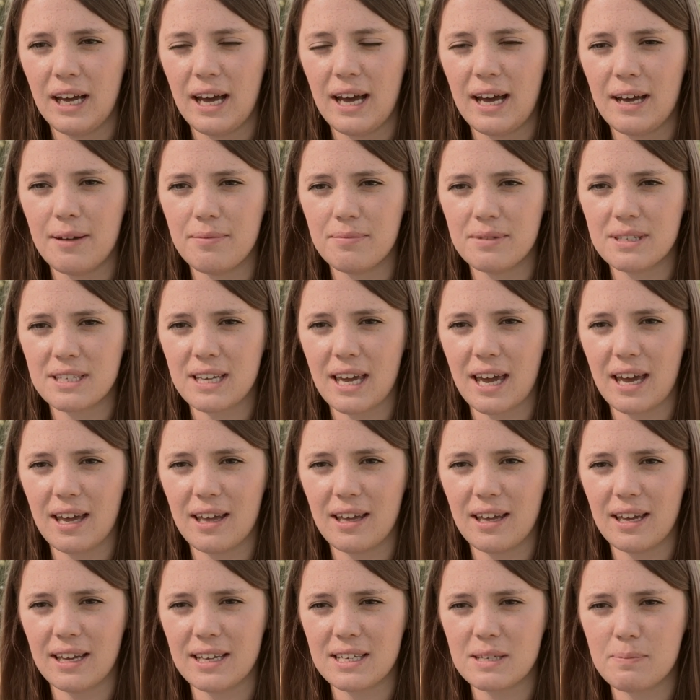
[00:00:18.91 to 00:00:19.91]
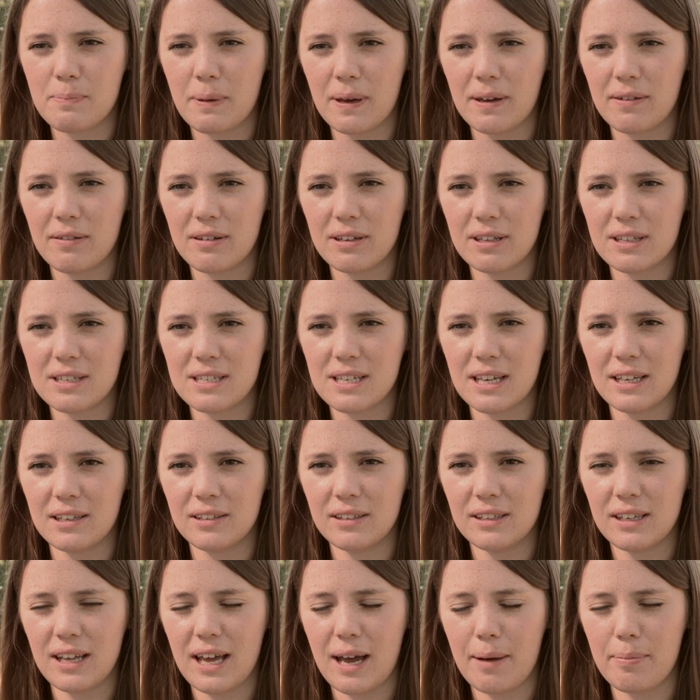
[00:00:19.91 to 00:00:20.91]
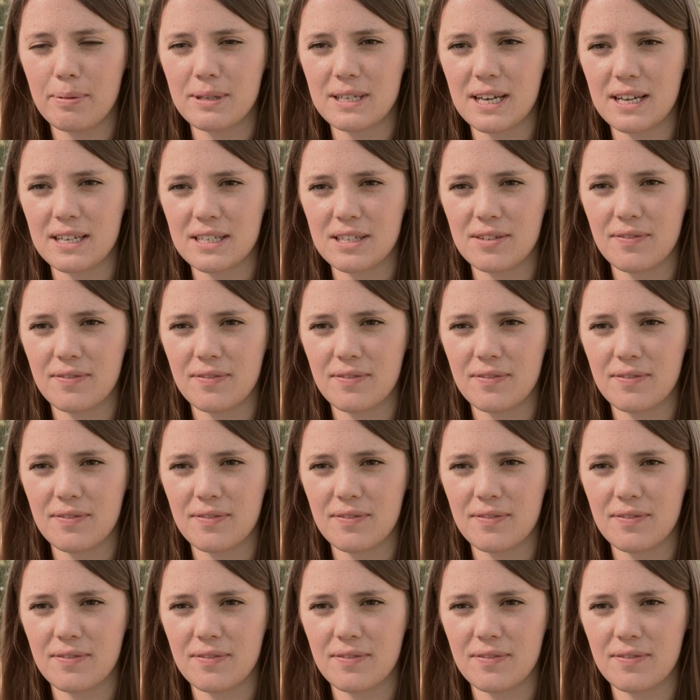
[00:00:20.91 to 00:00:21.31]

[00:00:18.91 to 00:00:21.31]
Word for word: to get experience in habitat